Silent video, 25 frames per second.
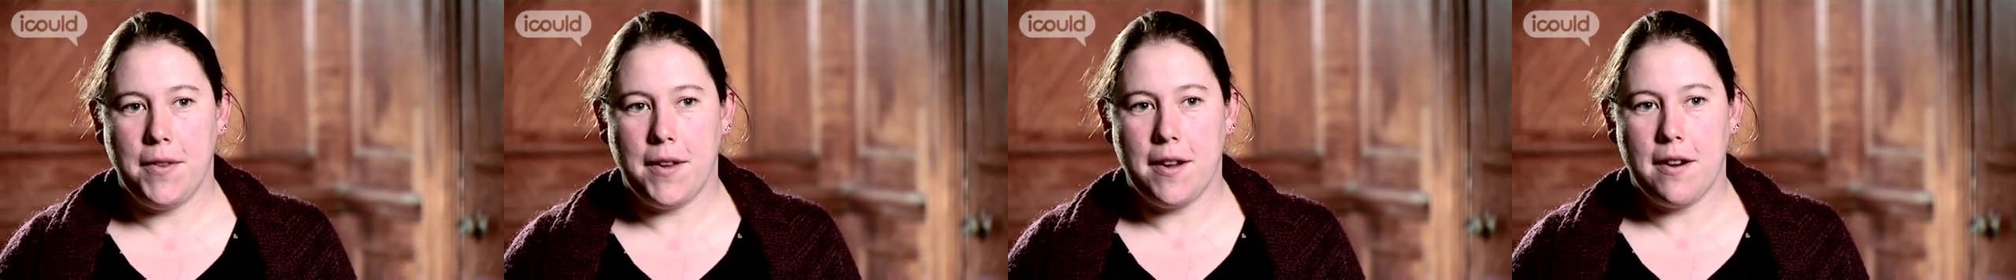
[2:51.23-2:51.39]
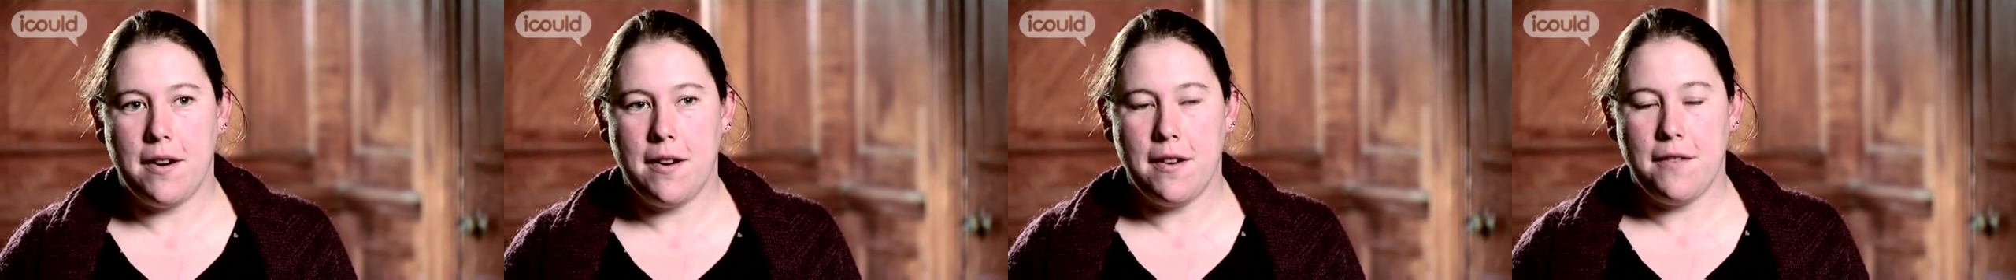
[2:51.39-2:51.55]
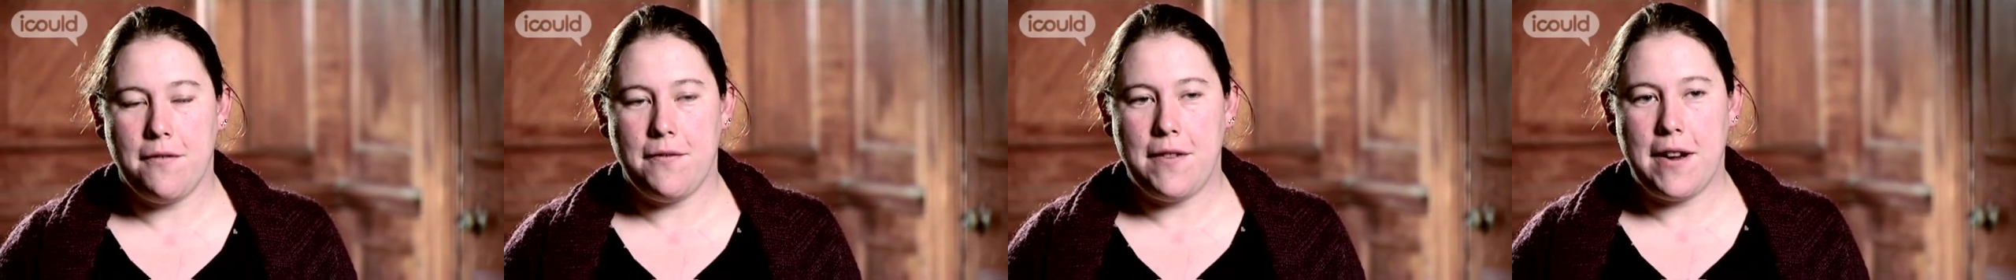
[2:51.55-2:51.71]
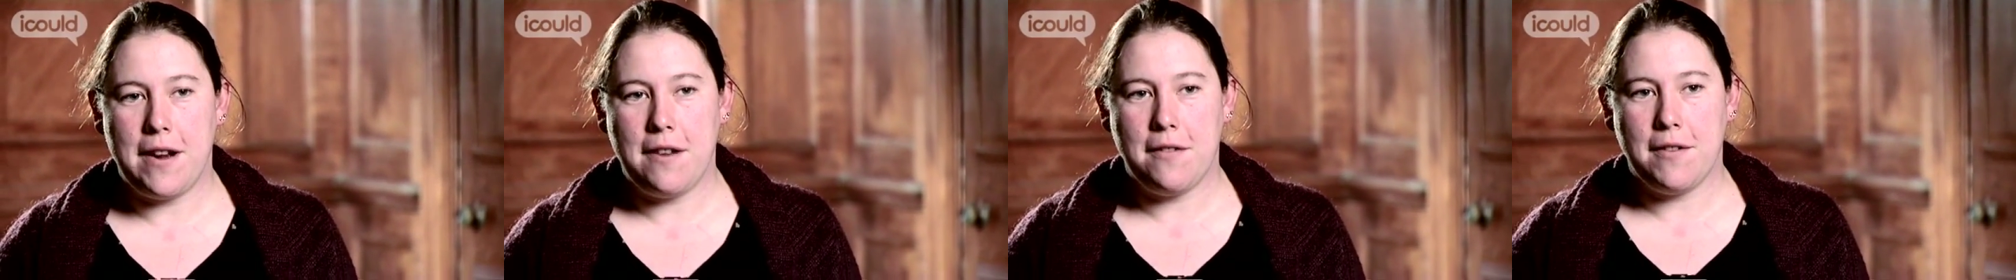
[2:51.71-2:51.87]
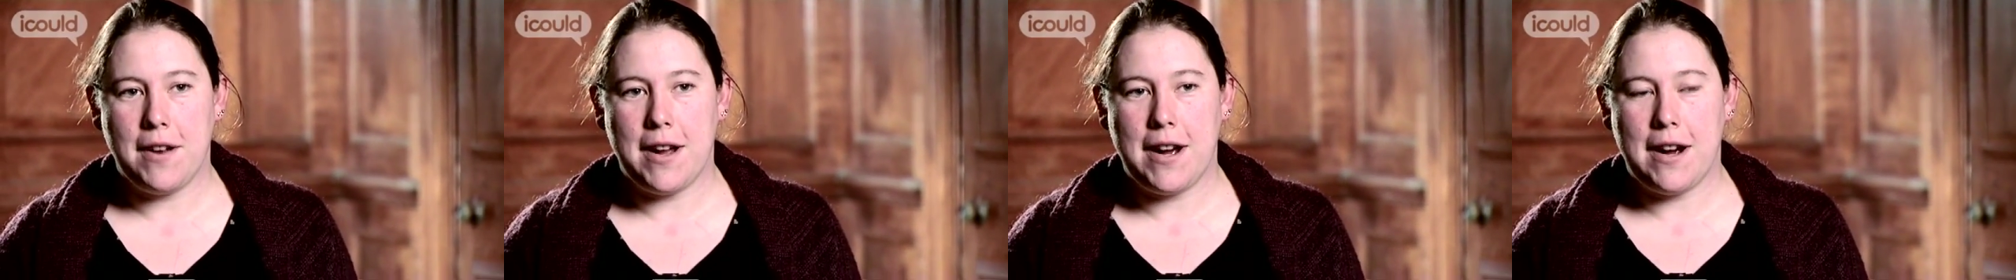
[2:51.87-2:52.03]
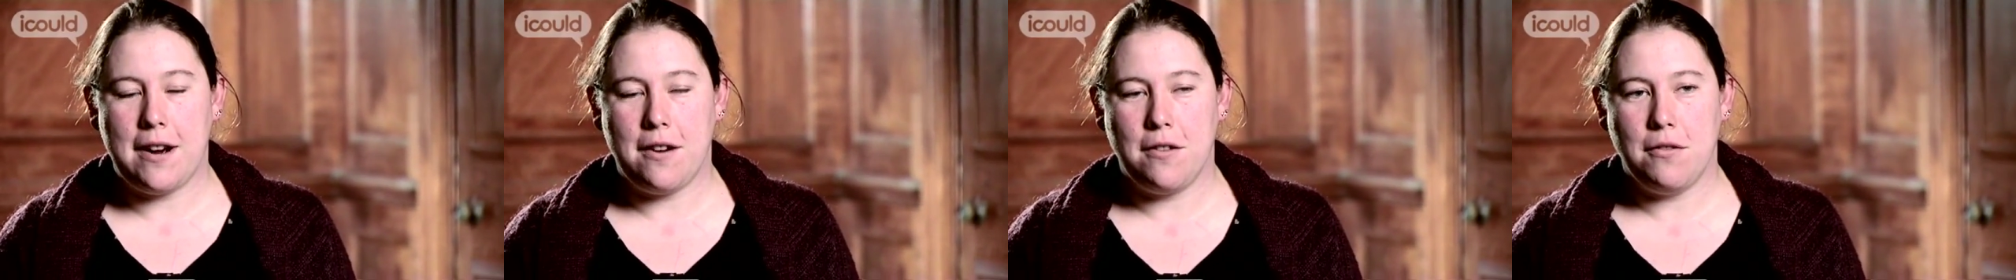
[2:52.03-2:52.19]
kind of
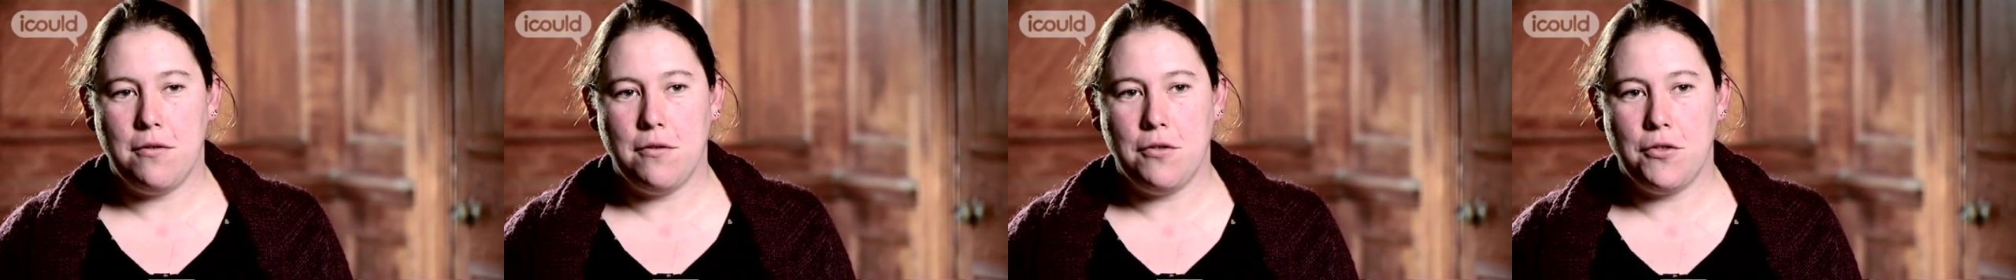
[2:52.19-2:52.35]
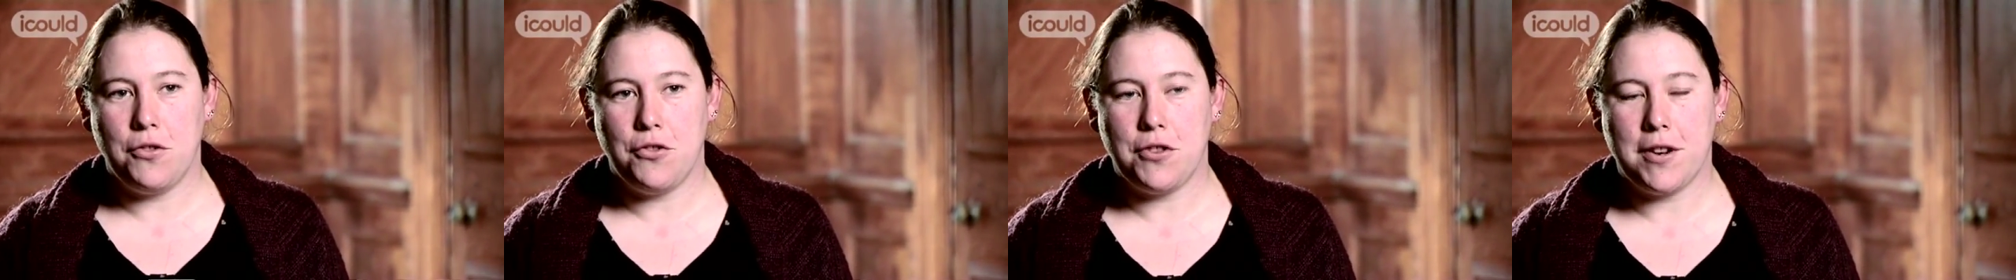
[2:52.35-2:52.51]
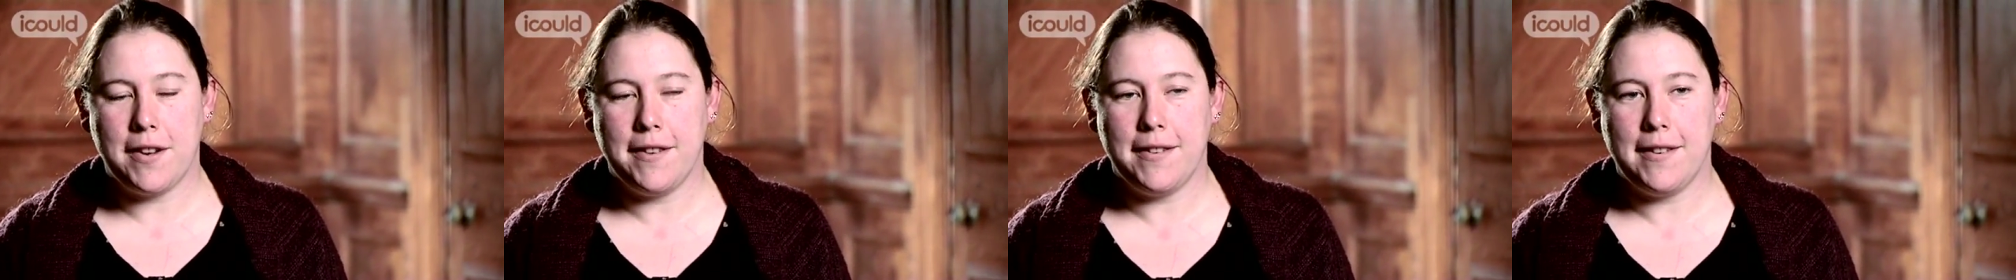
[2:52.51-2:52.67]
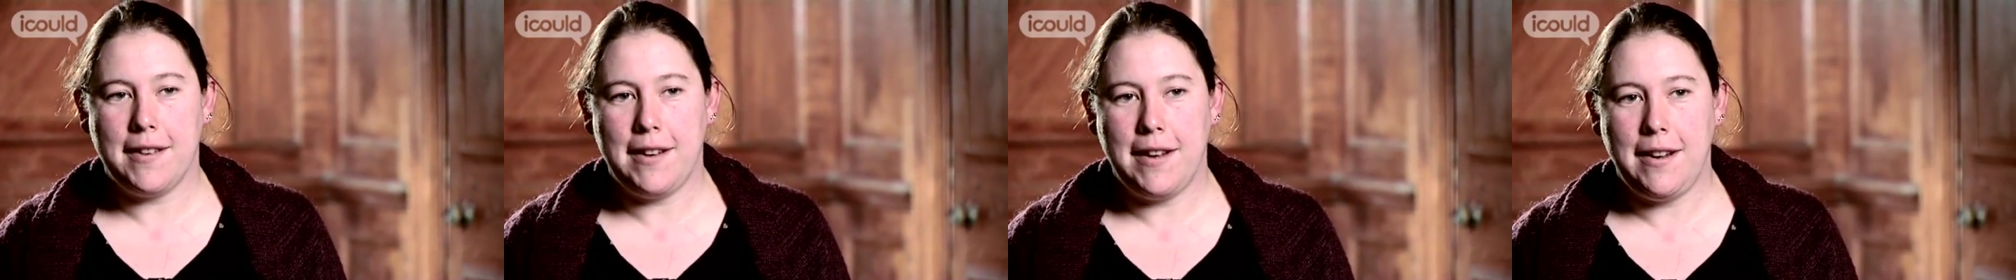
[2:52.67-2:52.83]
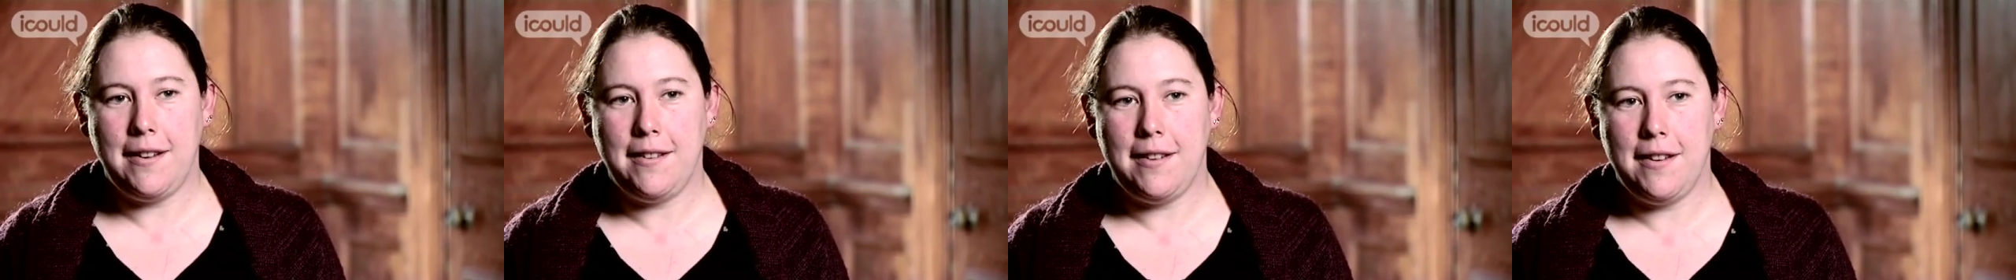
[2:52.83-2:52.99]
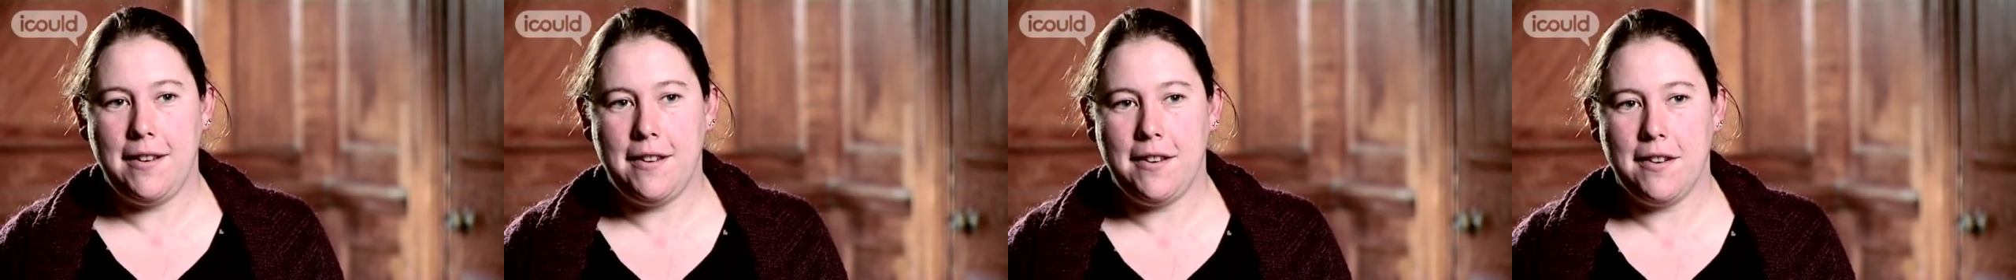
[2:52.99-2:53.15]
found out
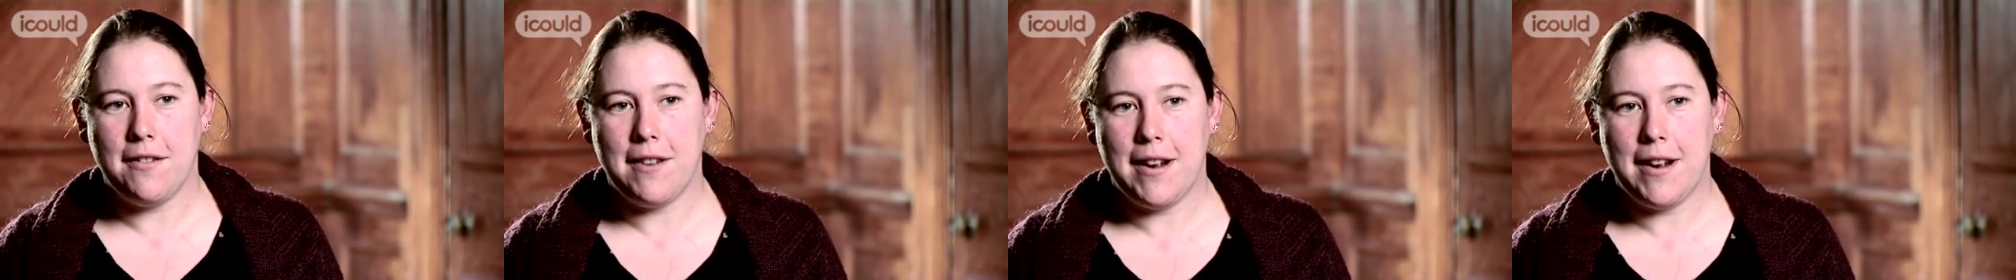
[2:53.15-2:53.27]
translated